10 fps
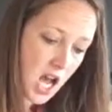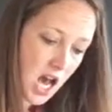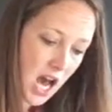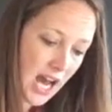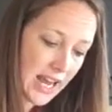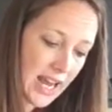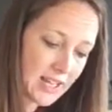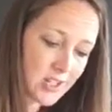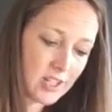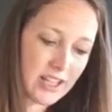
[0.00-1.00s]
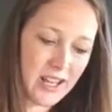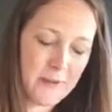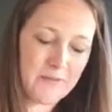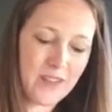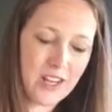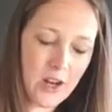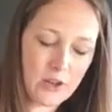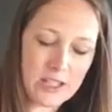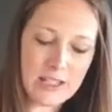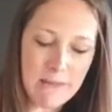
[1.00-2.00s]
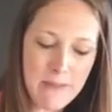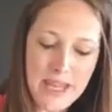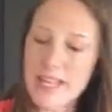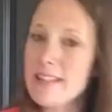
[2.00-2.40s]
I actually, since I'm making